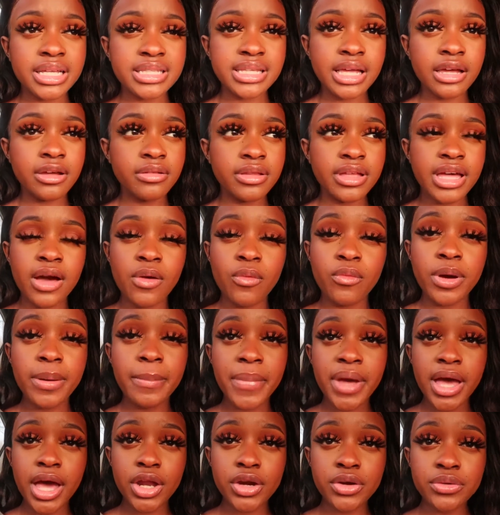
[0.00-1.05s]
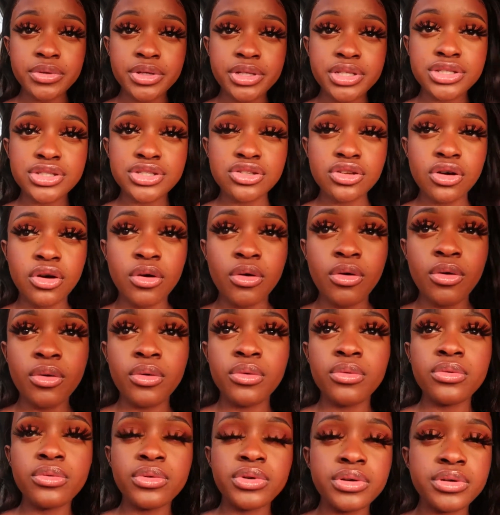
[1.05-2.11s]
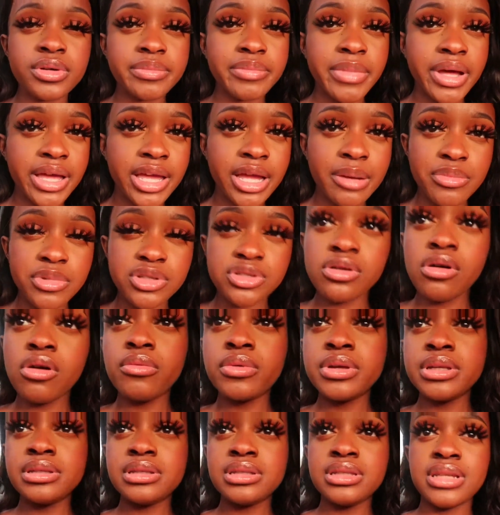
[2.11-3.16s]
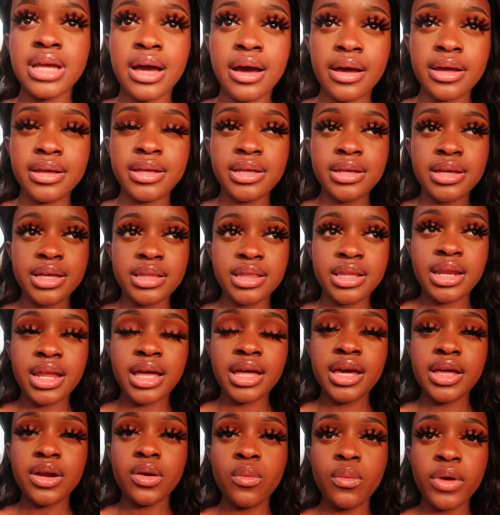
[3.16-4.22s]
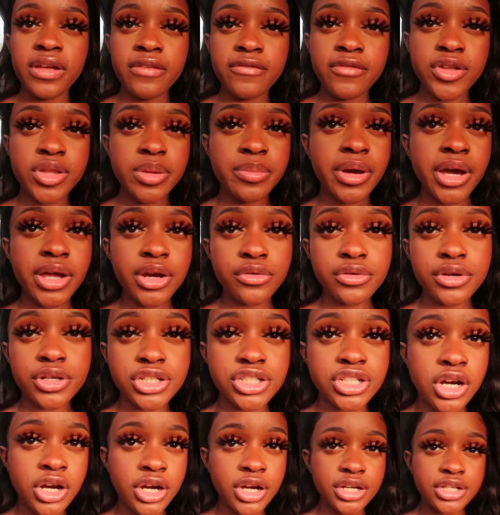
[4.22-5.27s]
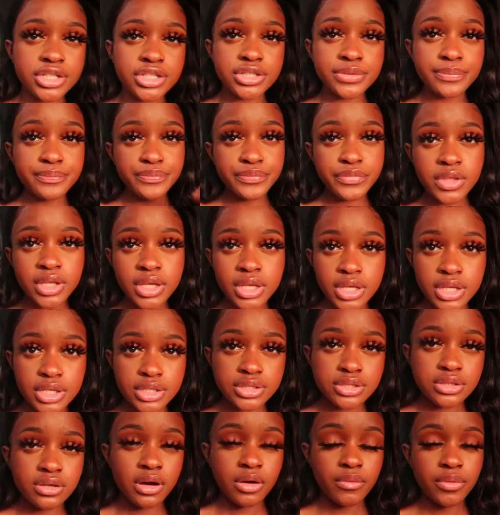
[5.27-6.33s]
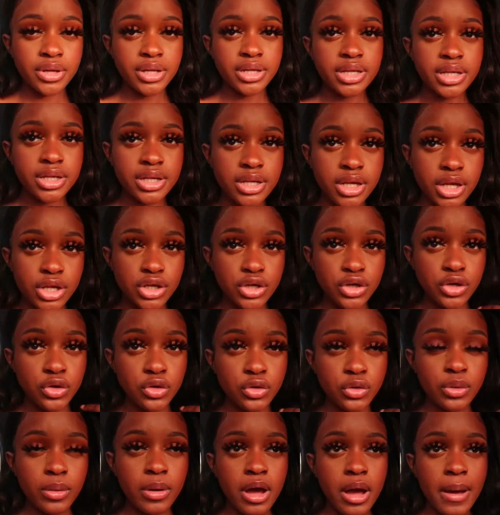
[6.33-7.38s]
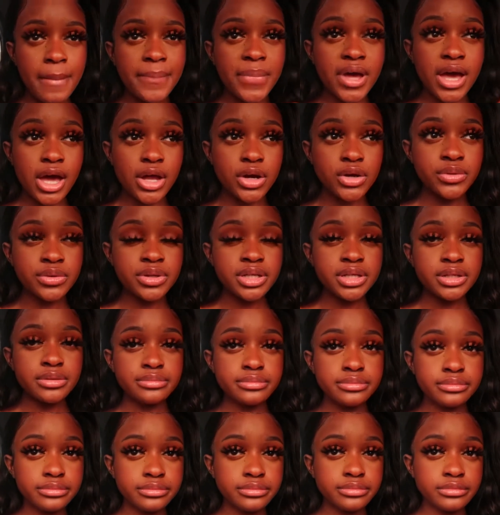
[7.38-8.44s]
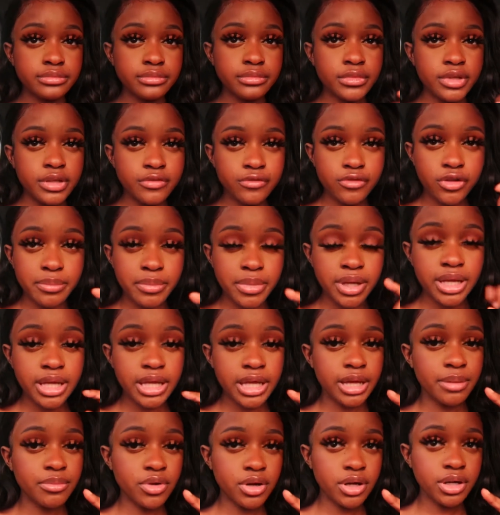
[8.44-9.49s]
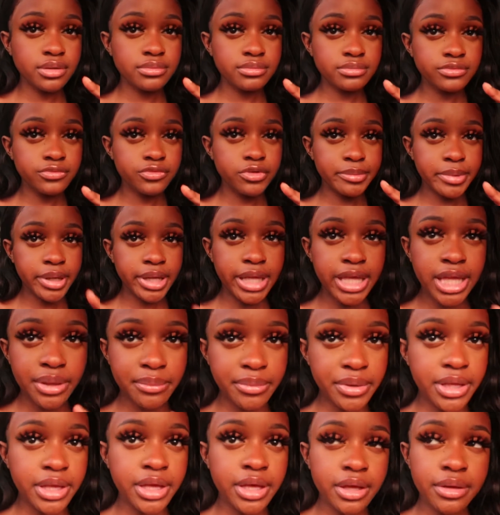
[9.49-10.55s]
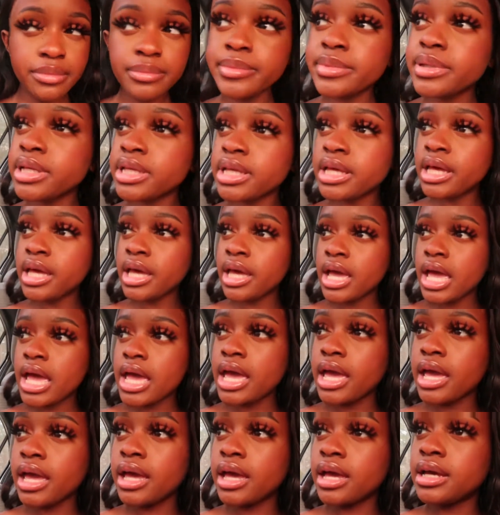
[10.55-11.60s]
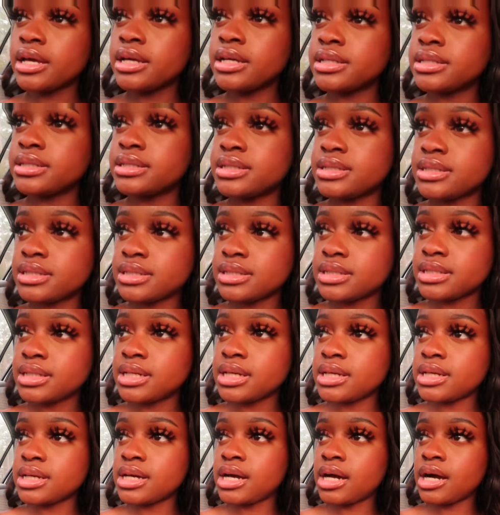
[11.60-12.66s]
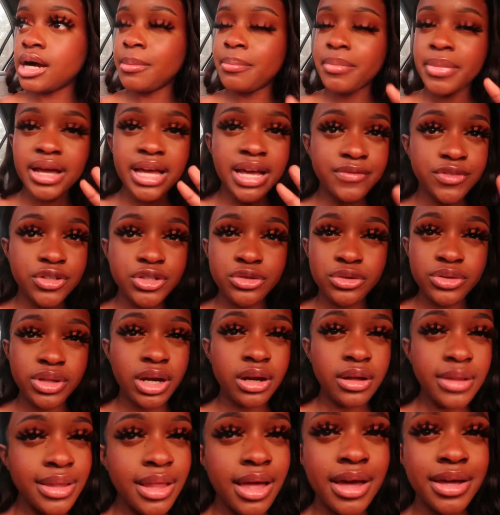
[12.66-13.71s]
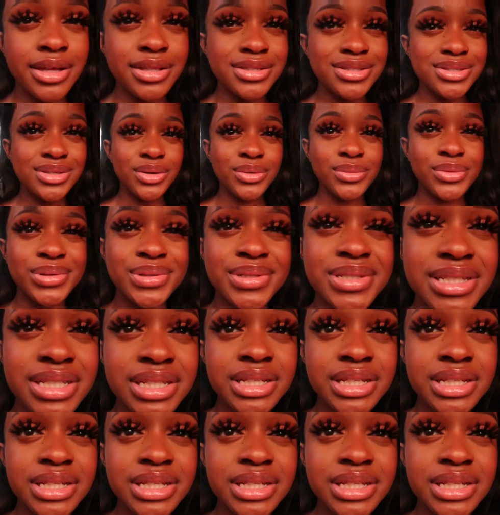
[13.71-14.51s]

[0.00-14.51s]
I only got one battery, so my camera's always dying, and then I gotta wait for the battery to charge. So I want to get a battery. So what I do? Anything that I would not do in front I might have of my to do that online, so we'll is